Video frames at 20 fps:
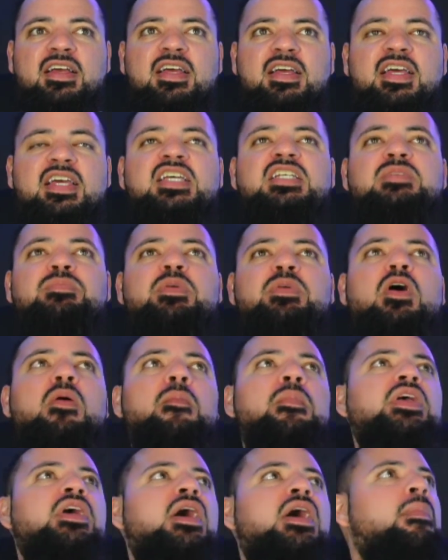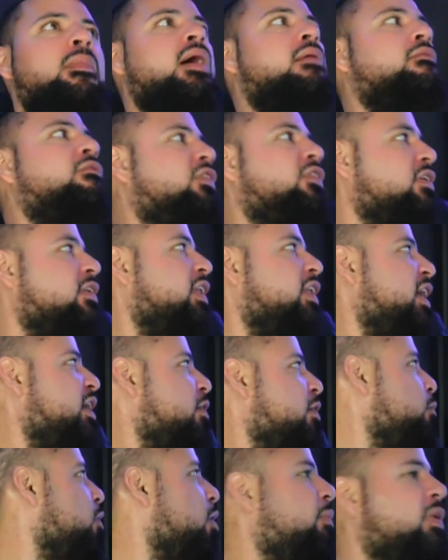He's built me up. I'm feeling like a
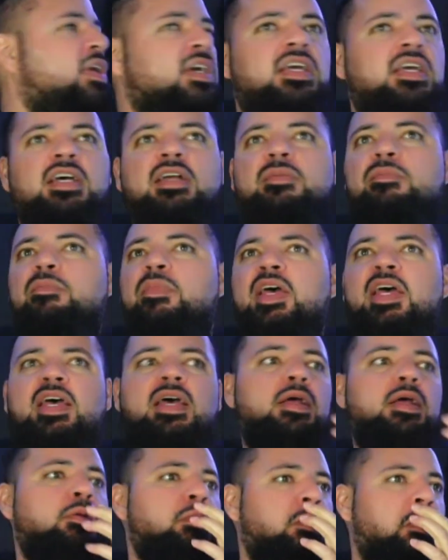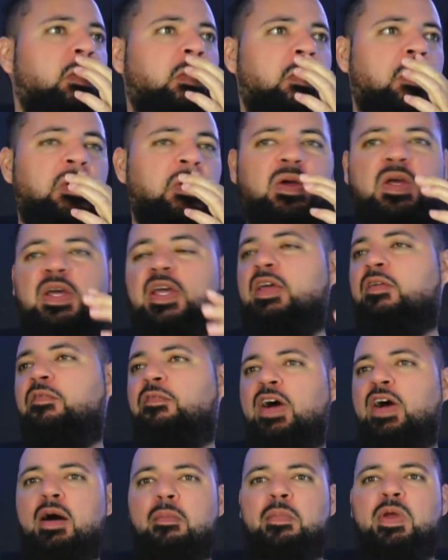woman again. Man, you know, he
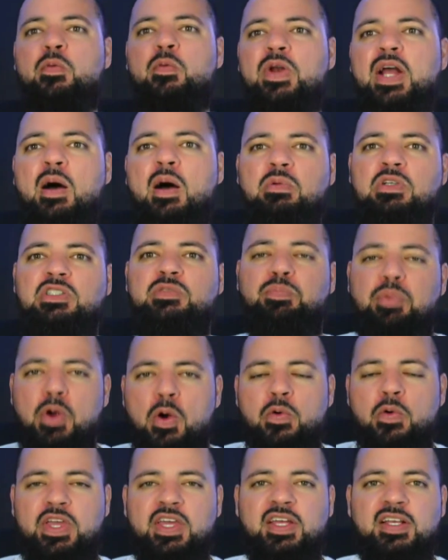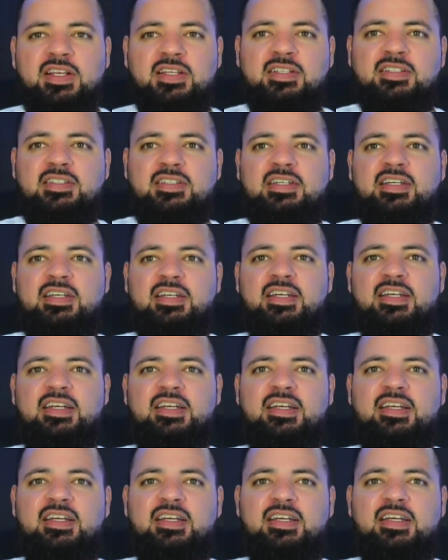found me when I was broken
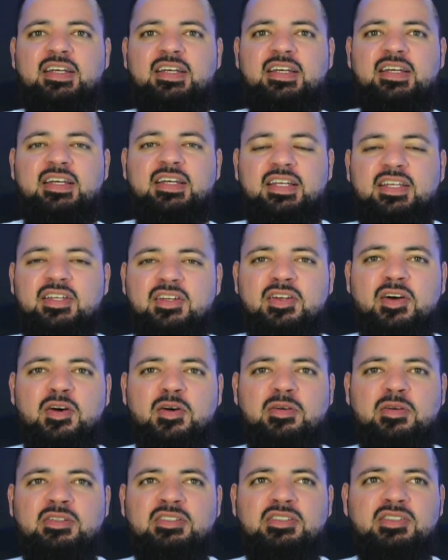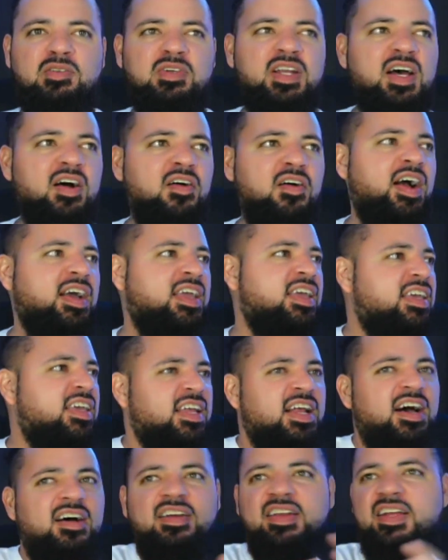you know so now i can get
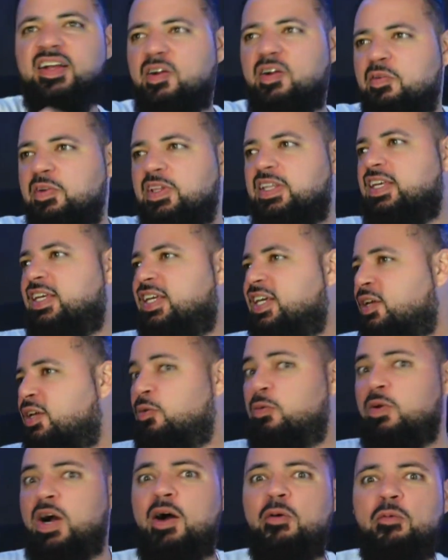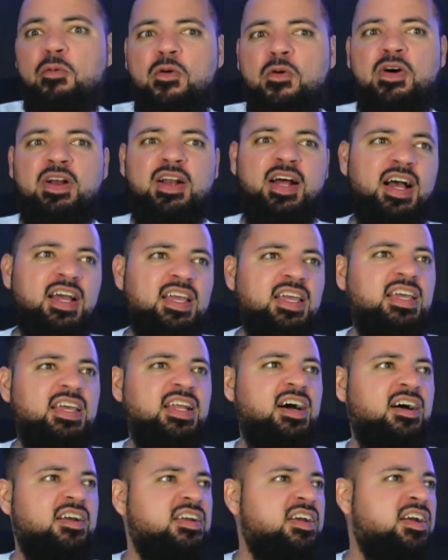out there and really get who i want i can get
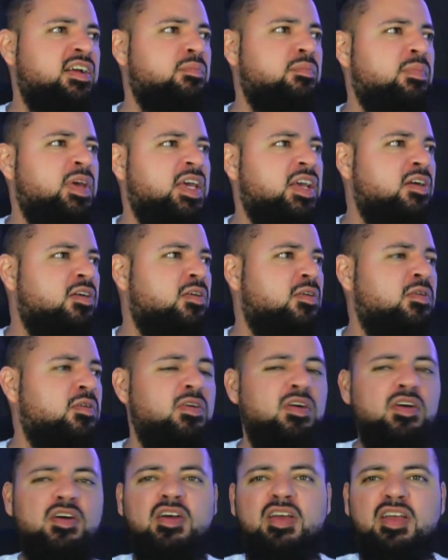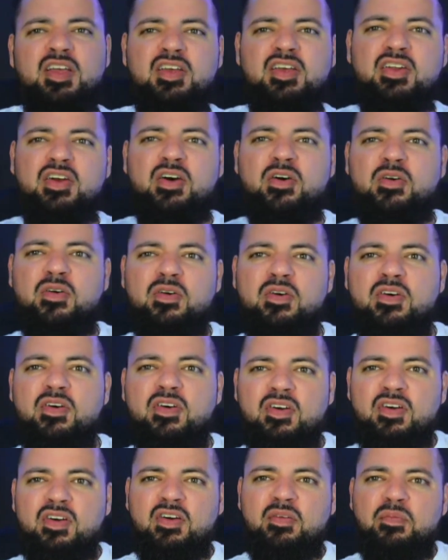out there and mingle you know
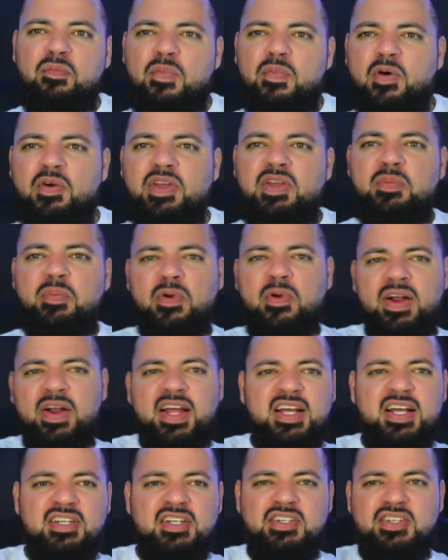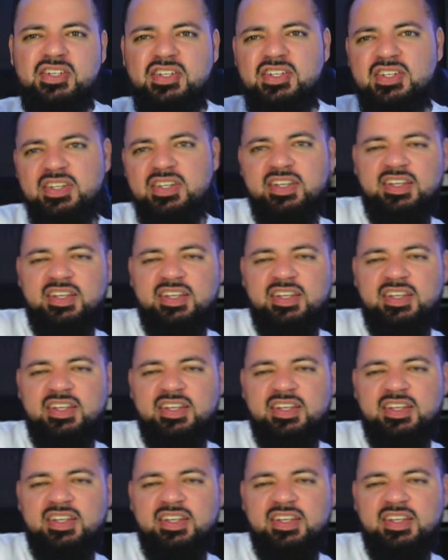monkey branch